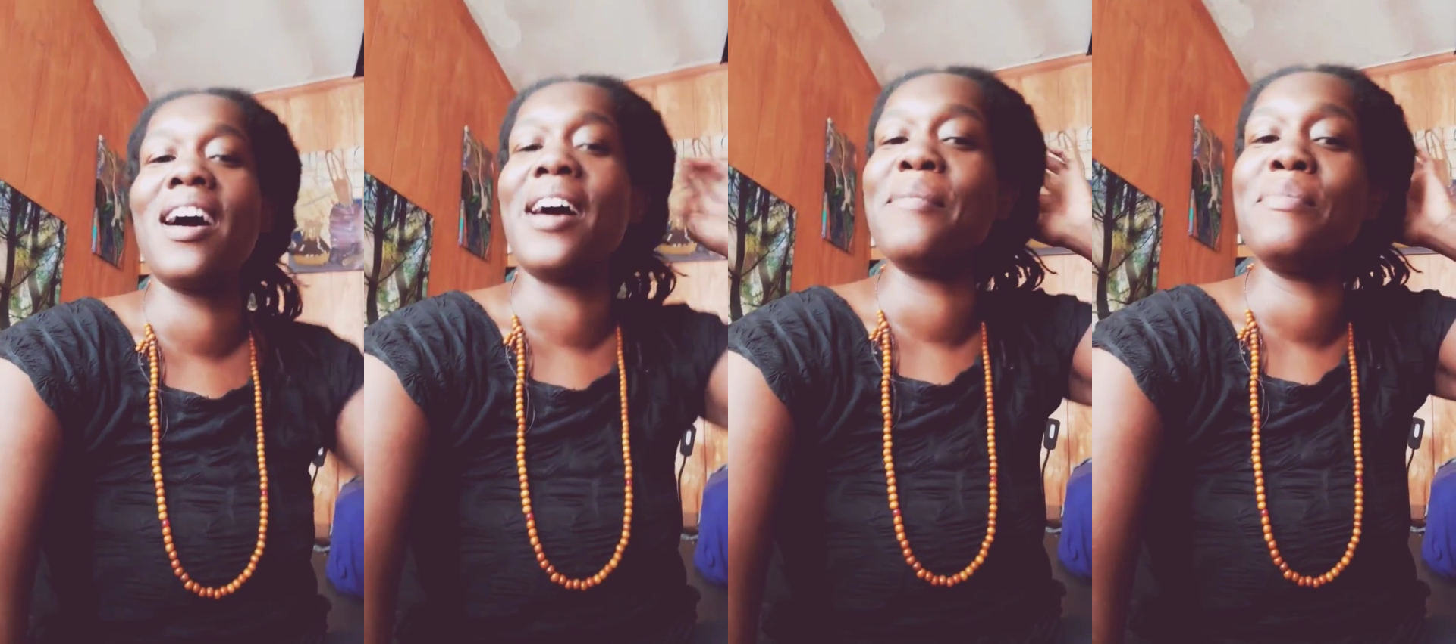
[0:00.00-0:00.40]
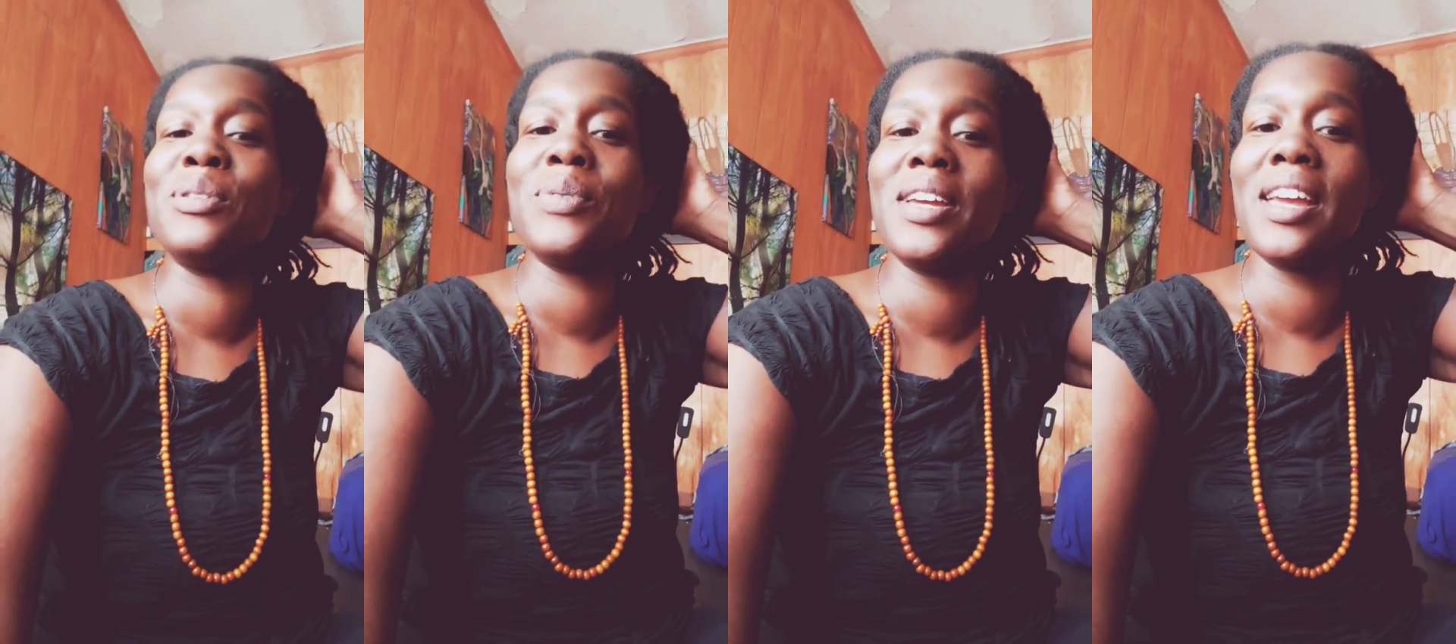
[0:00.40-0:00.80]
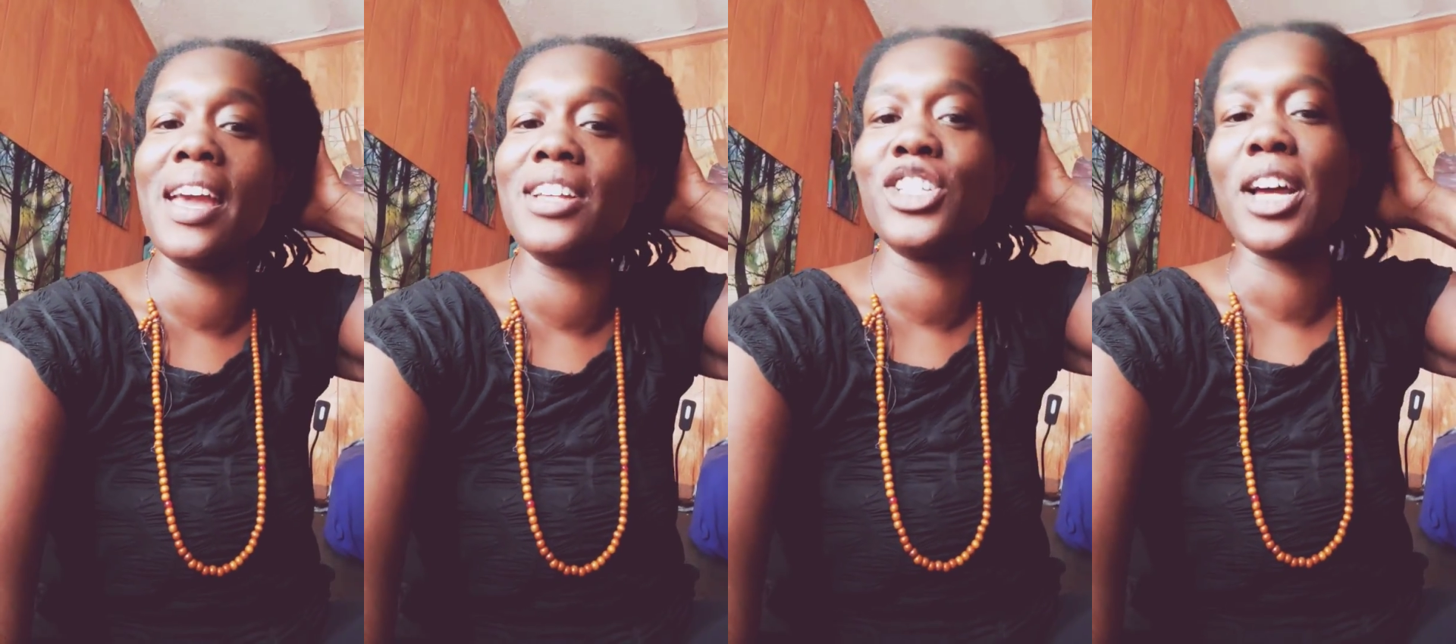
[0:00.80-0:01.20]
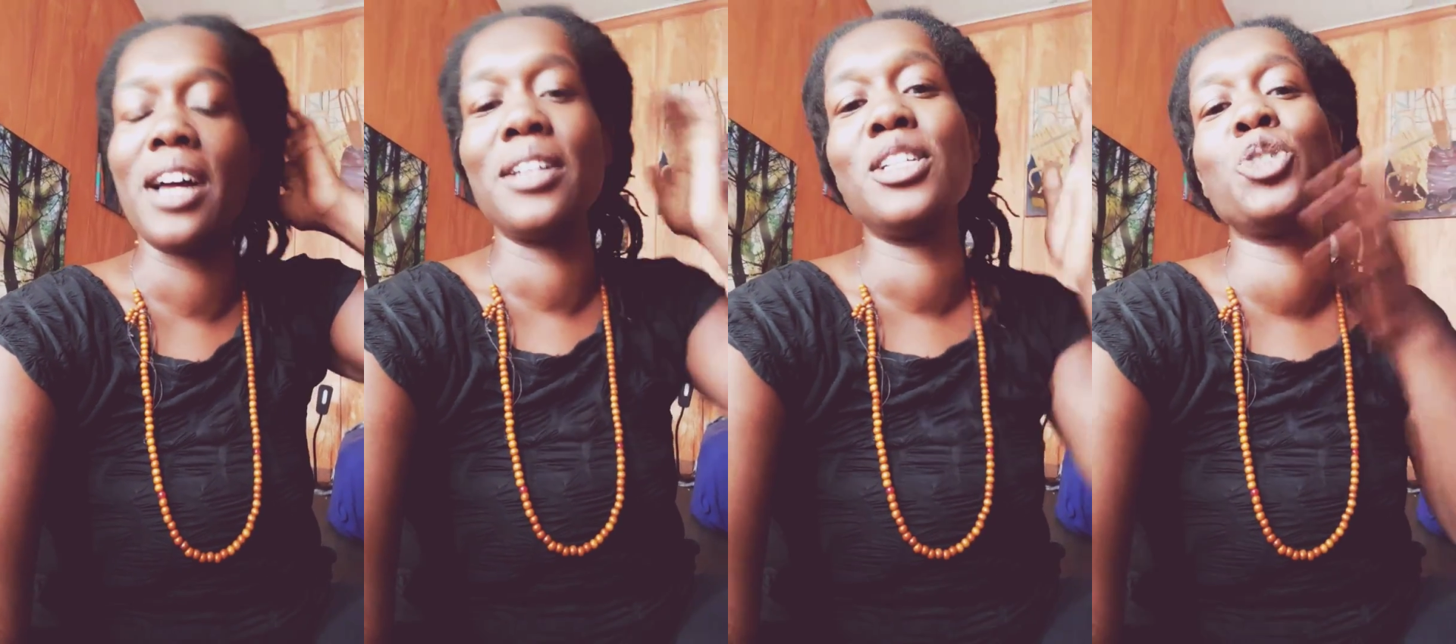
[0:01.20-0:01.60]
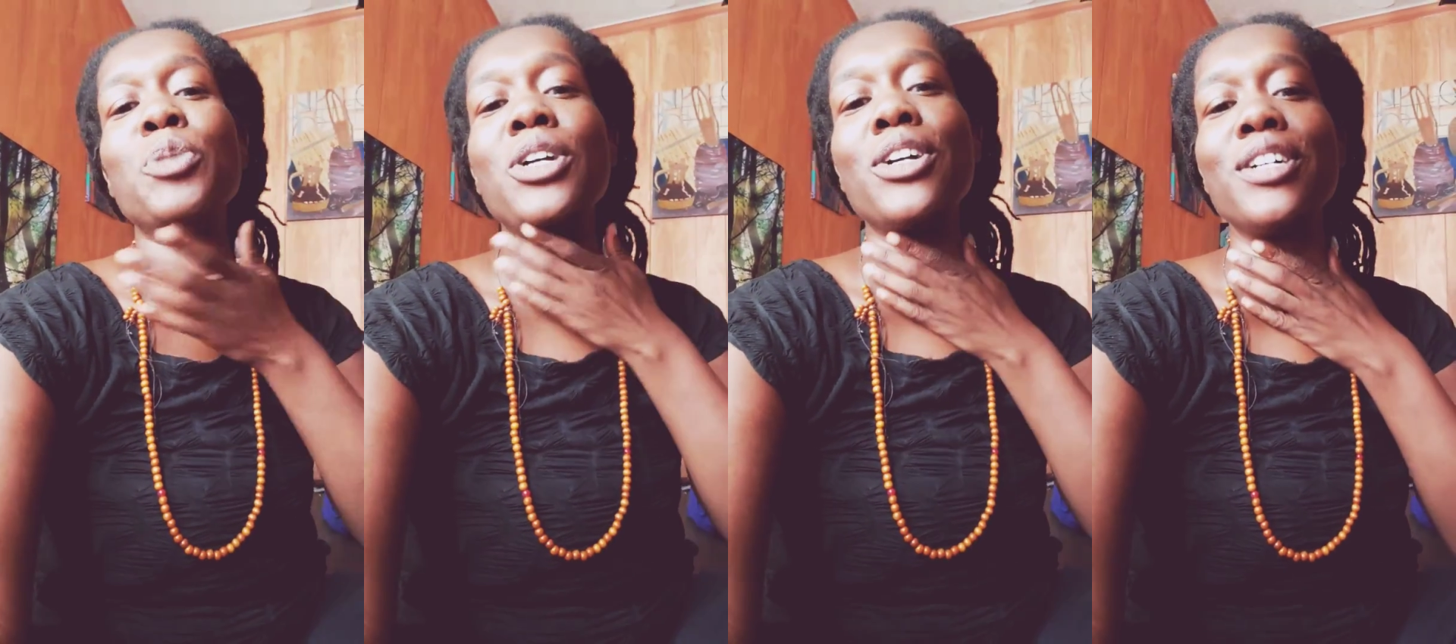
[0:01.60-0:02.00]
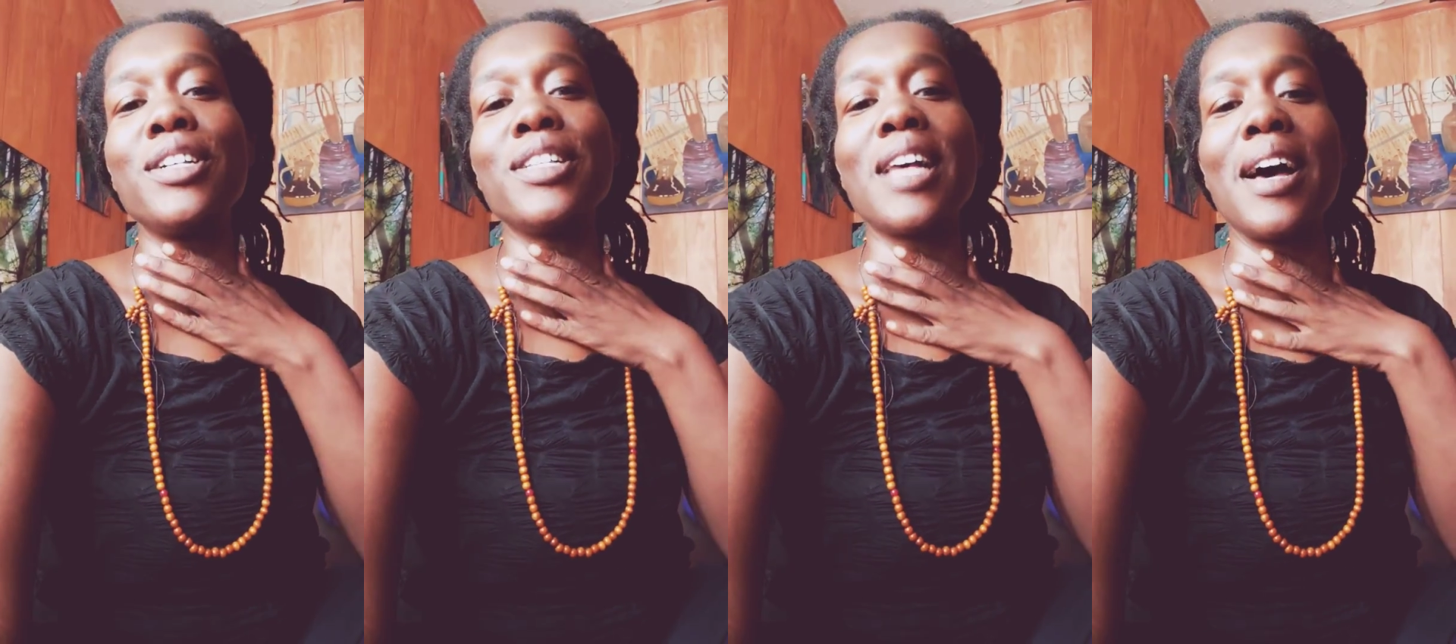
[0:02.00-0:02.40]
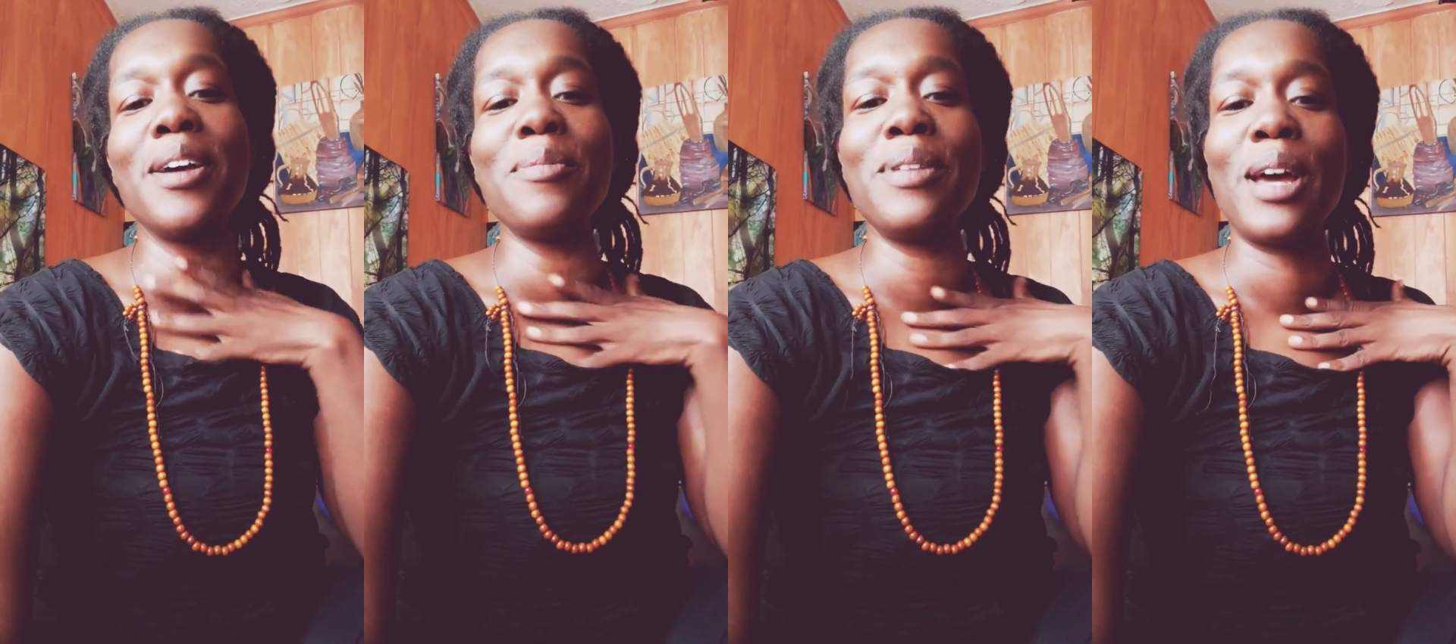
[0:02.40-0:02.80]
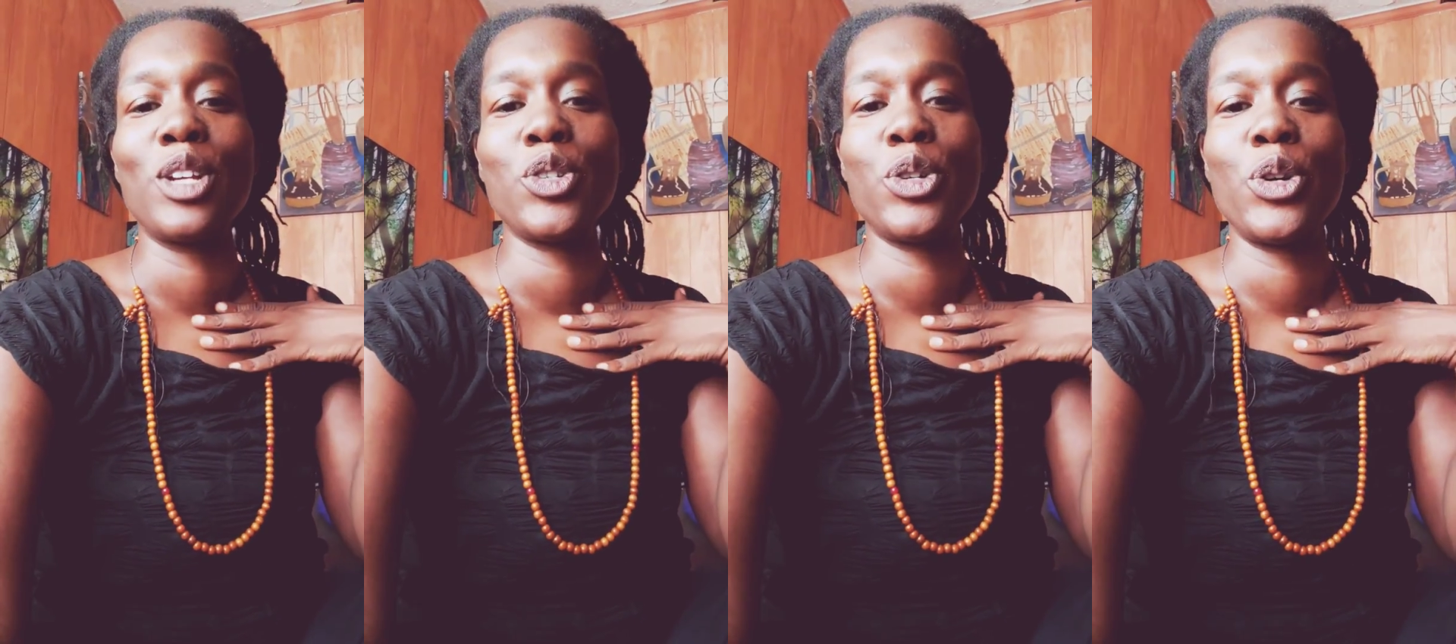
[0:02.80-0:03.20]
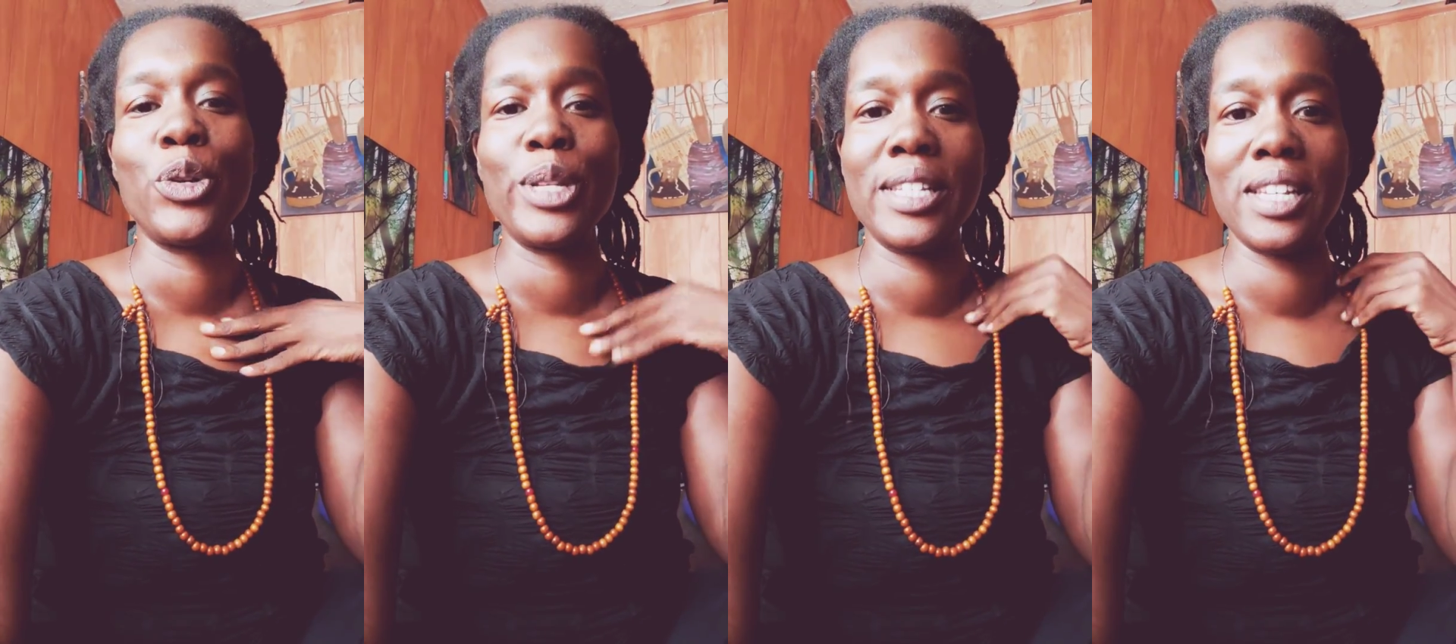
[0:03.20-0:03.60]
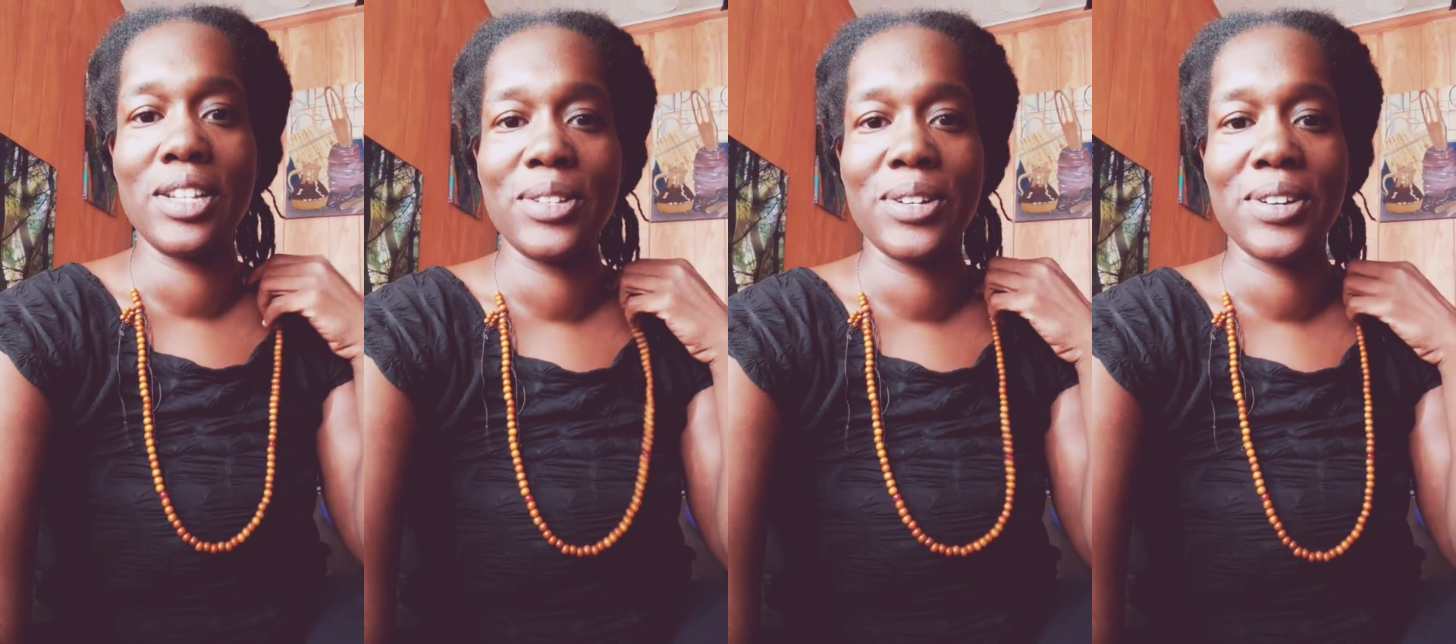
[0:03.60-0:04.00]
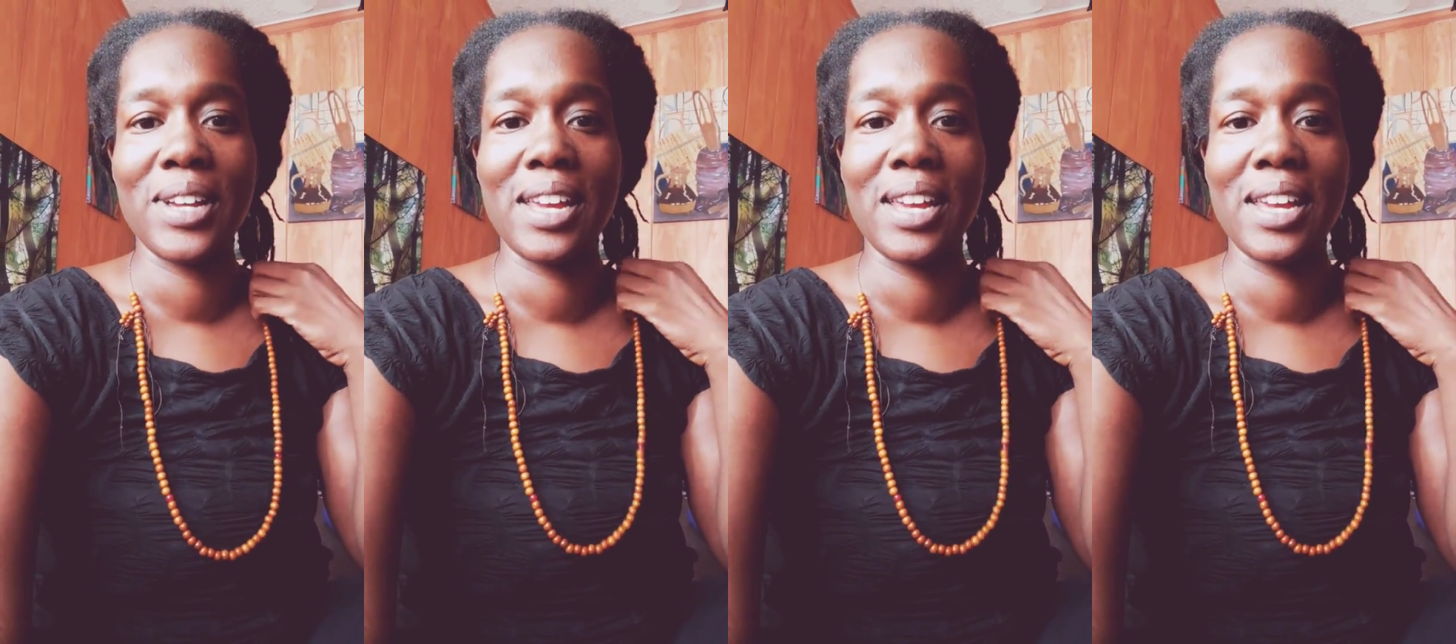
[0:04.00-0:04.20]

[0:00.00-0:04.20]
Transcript: I'm doing a challenge because I am a natural holistic healer,